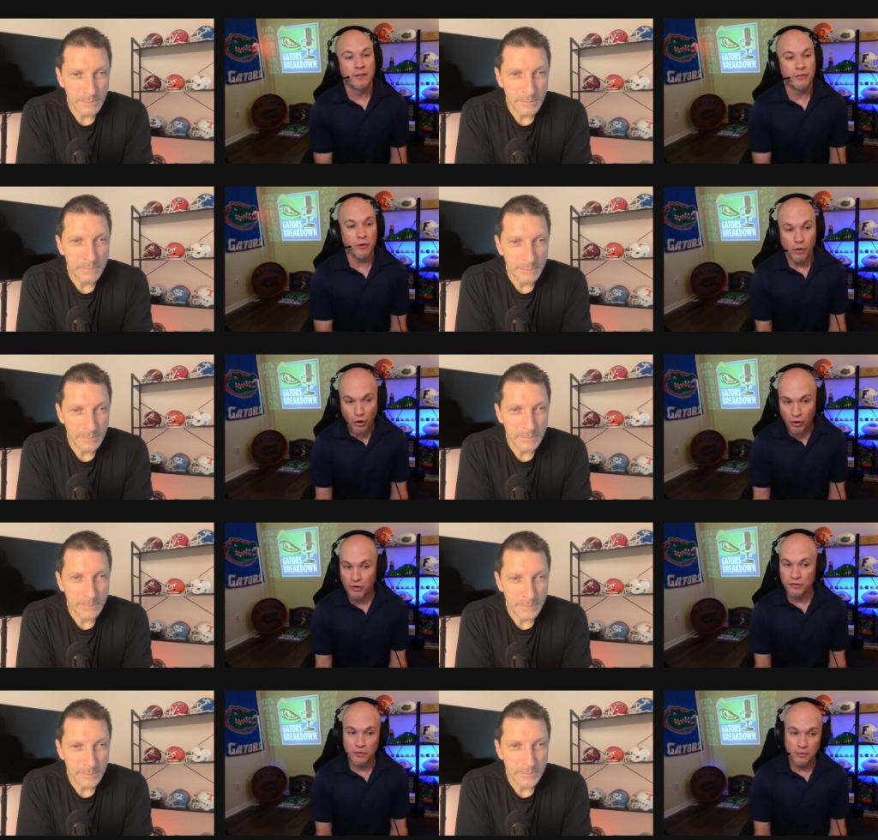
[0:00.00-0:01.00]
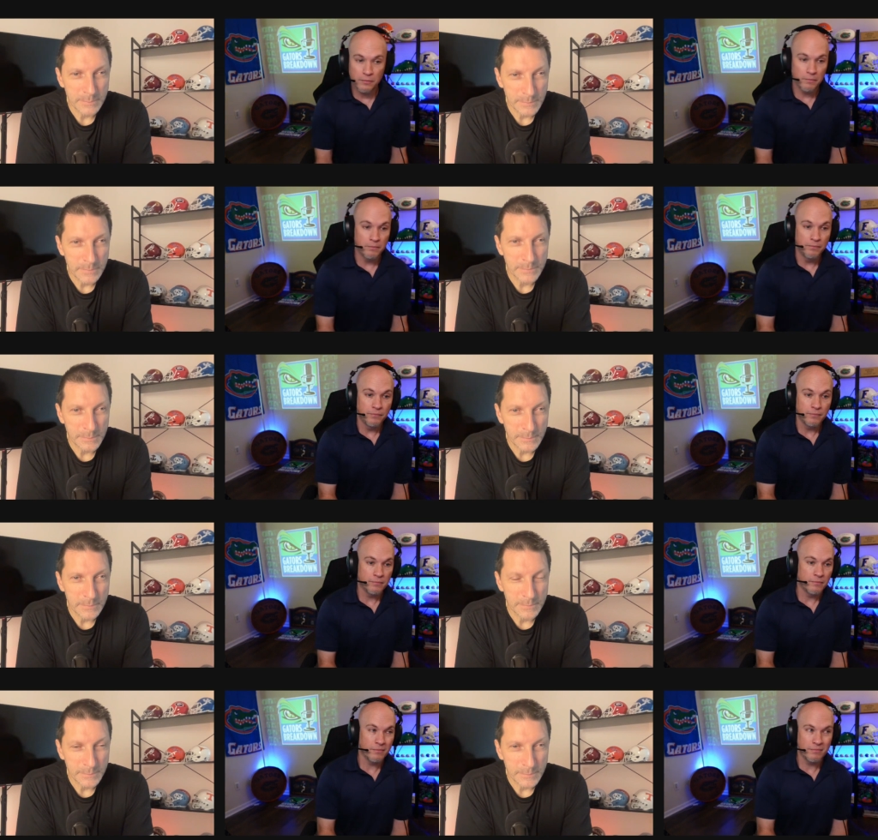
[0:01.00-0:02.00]
Speaker 1: there are some
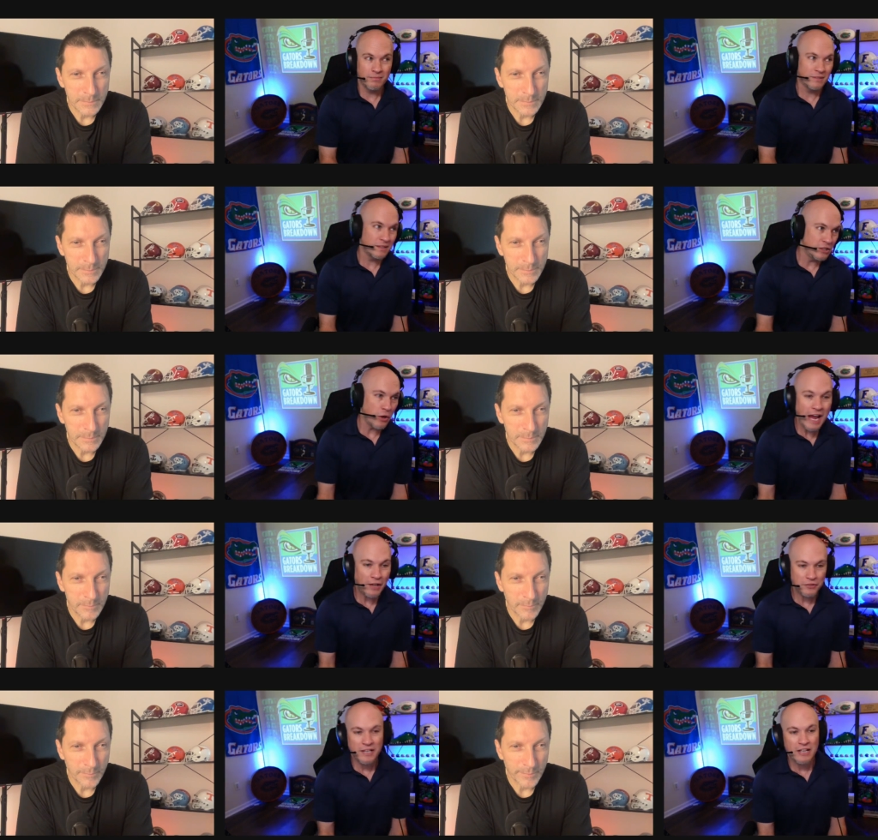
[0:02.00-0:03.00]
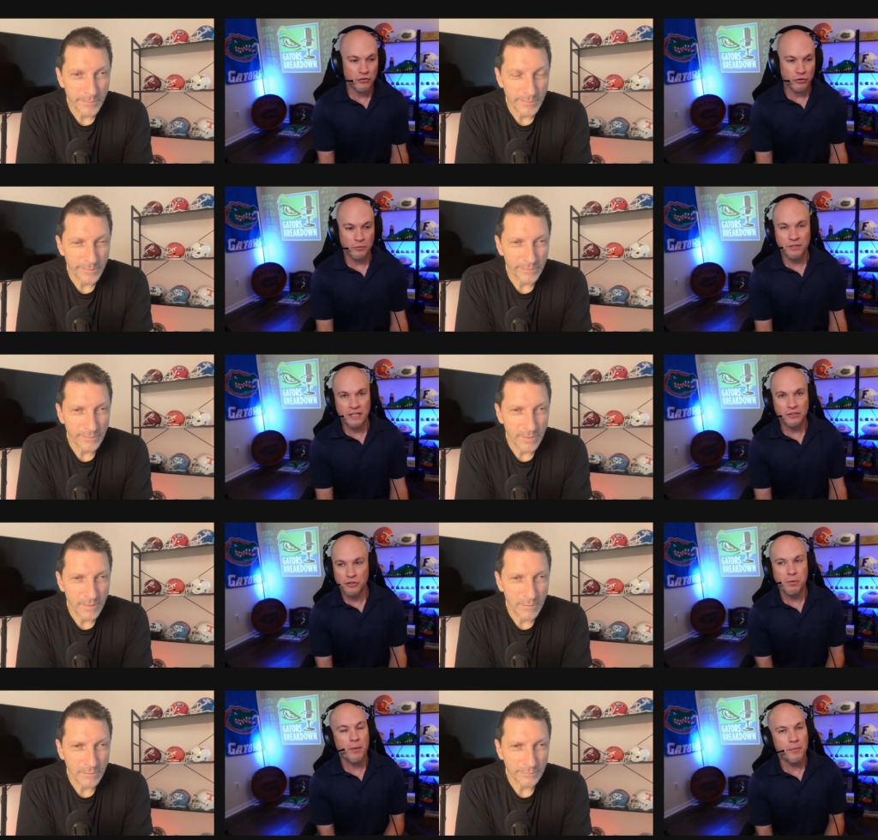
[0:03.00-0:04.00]
you know, outside circumstances you
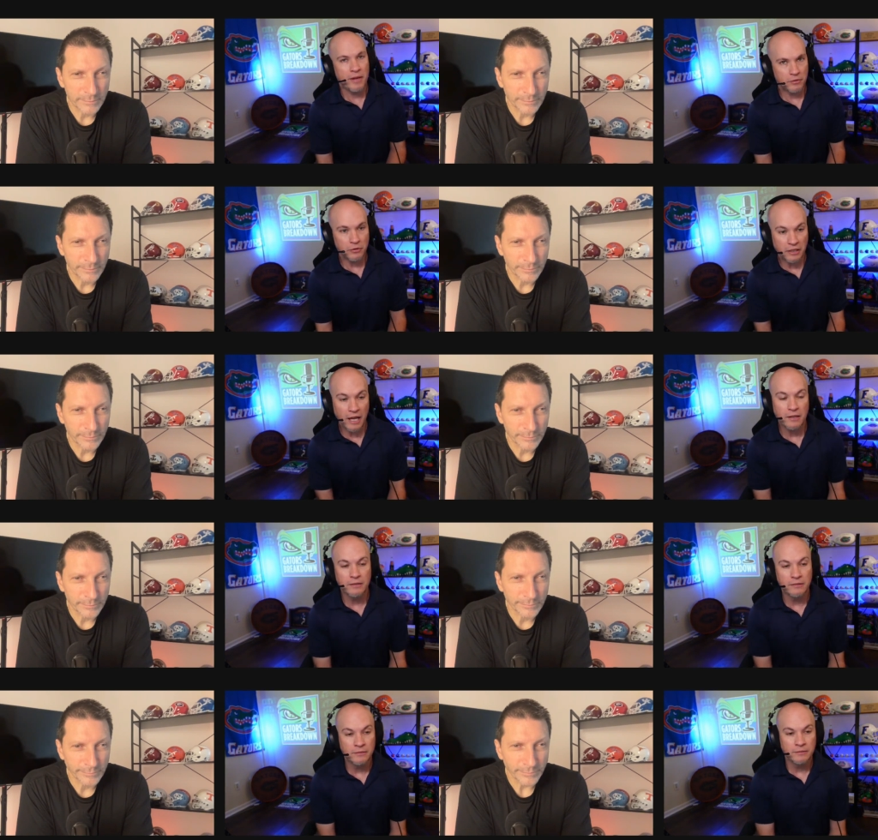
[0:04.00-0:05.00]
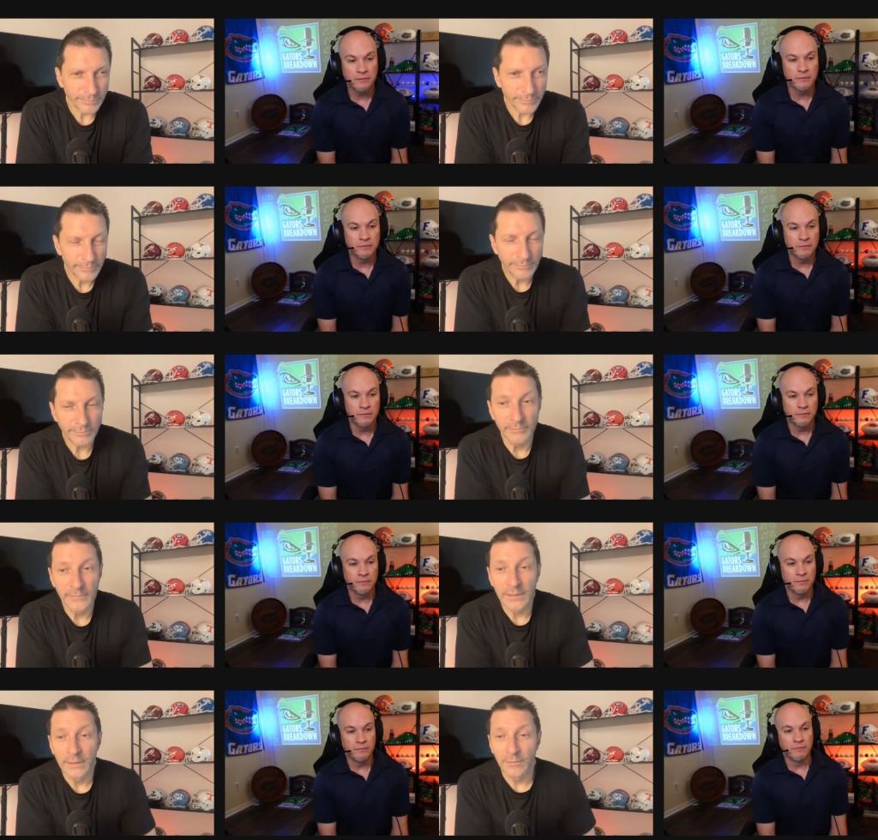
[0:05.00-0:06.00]
probably have to look at.
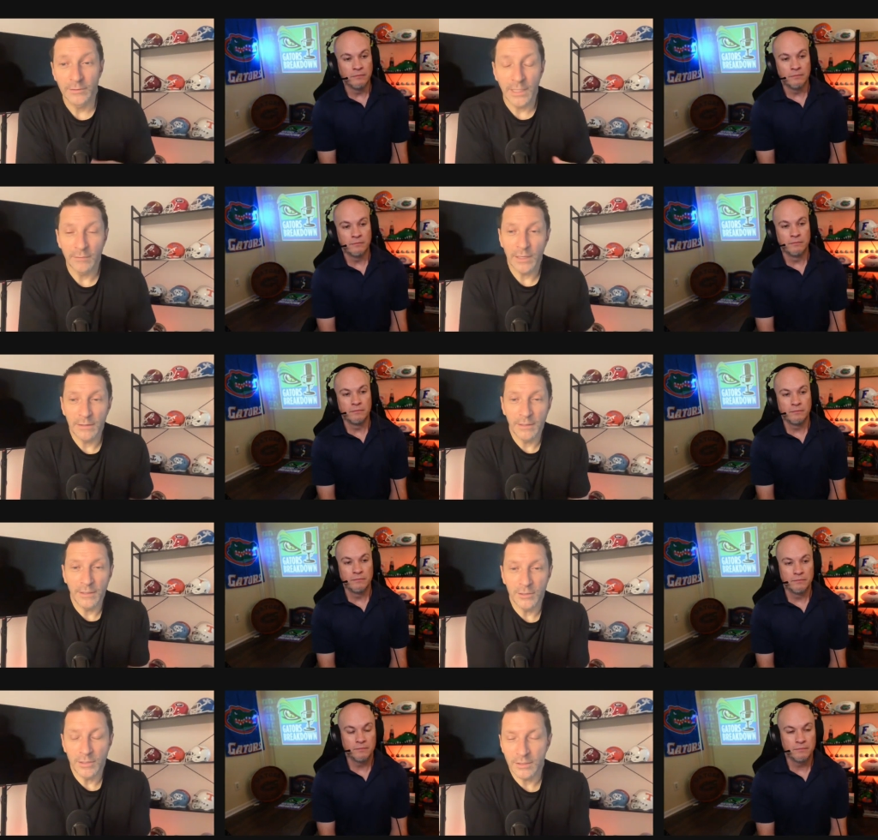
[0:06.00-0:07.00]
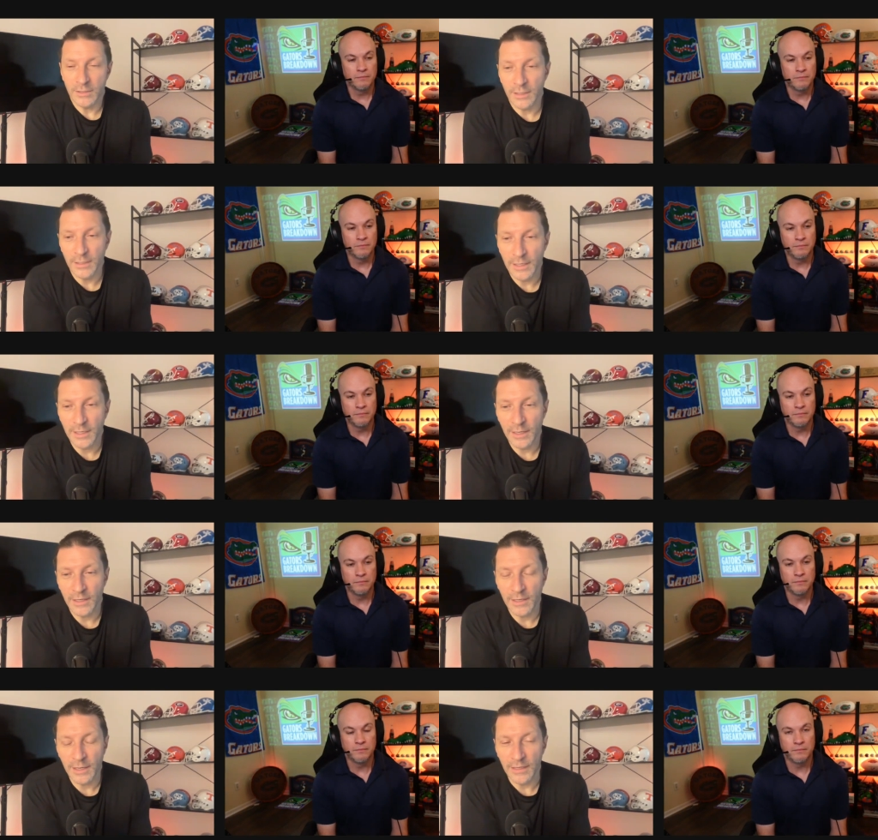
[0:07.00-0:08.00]
Speaker 2: Well, David, I think you just uh, hit
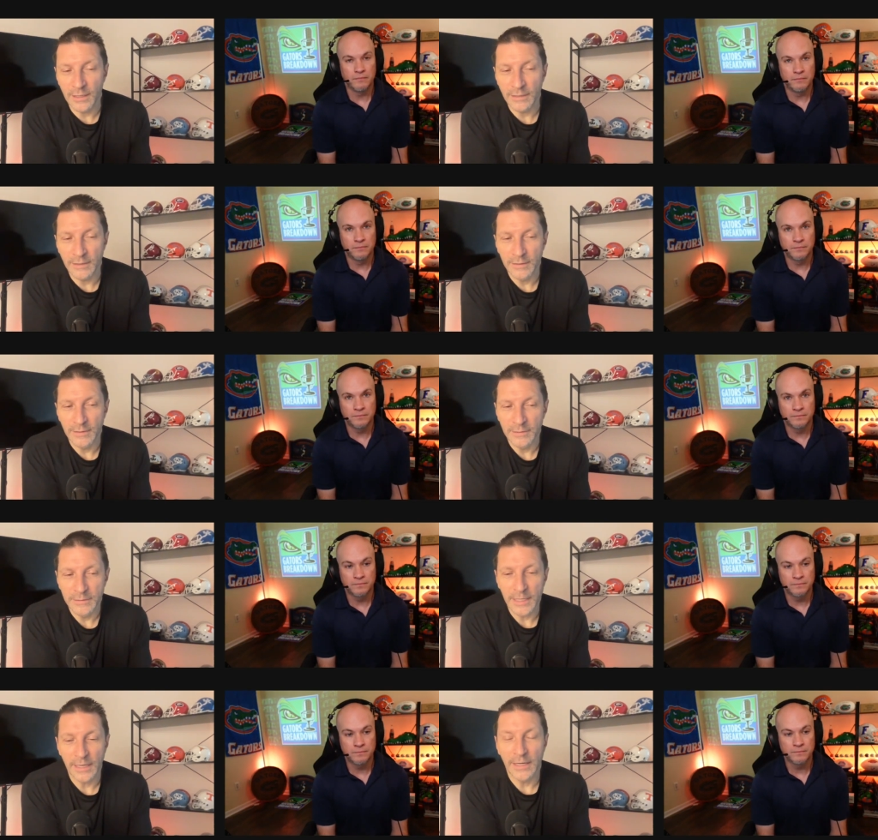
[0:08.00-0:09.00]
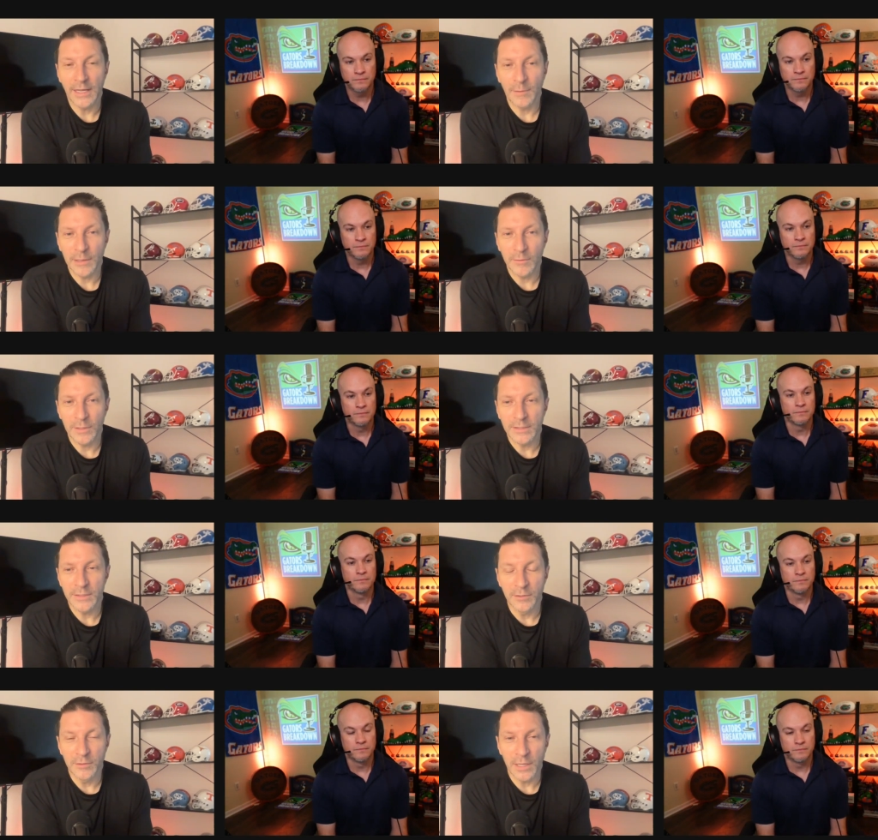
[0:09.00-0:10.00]
on a dynamic with this
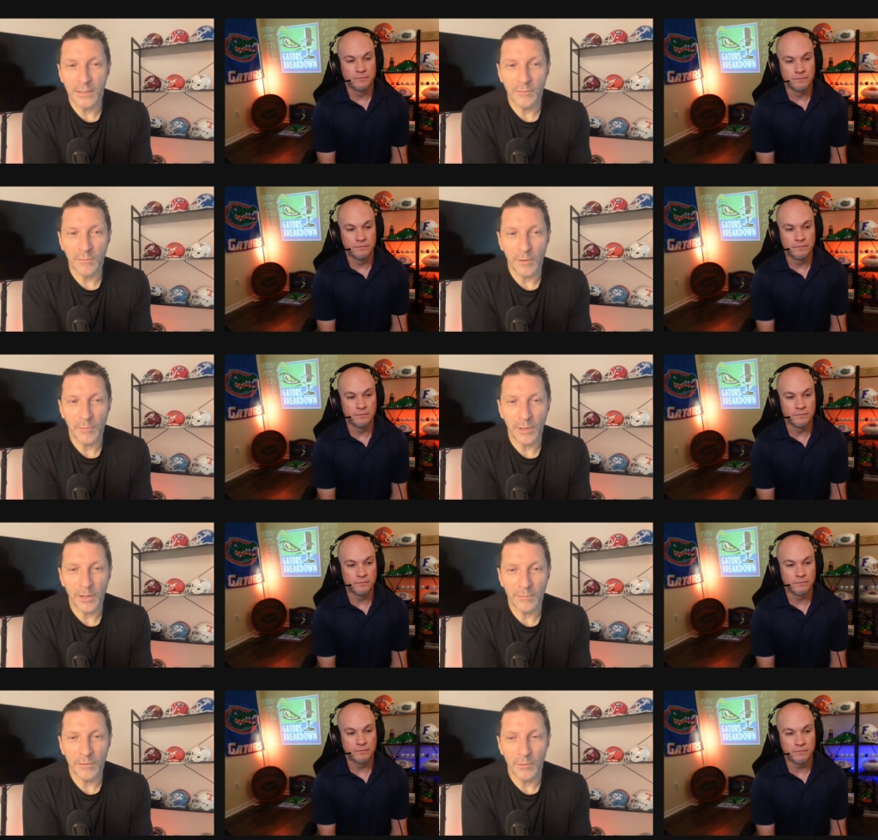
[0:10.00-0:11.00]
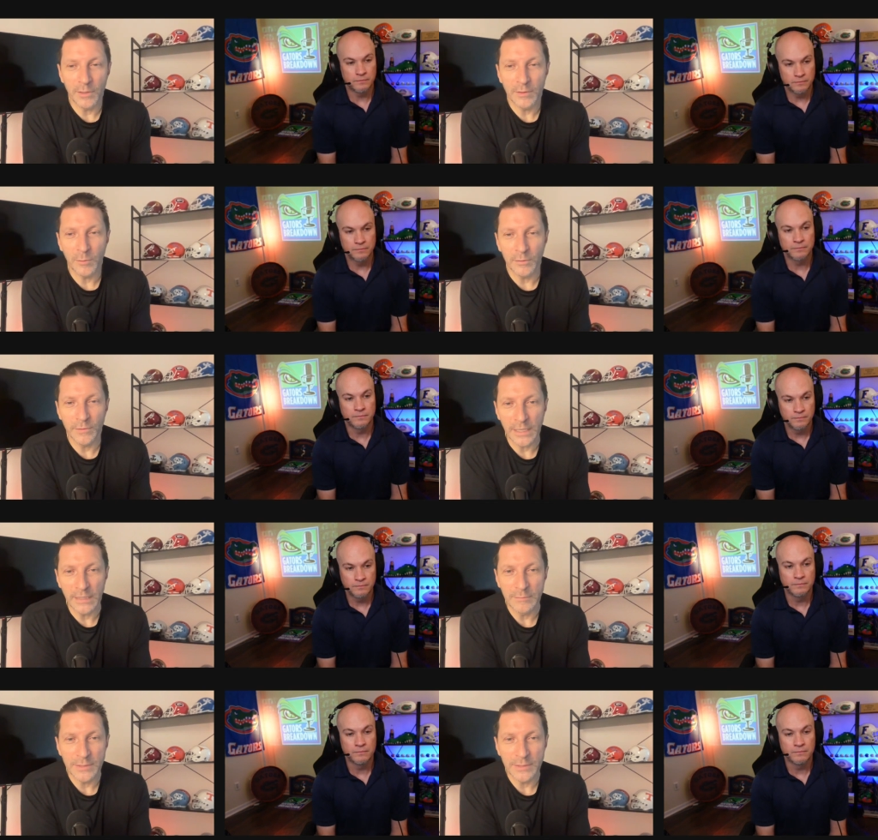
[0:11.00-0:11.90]
new college football playoff going to 12 teams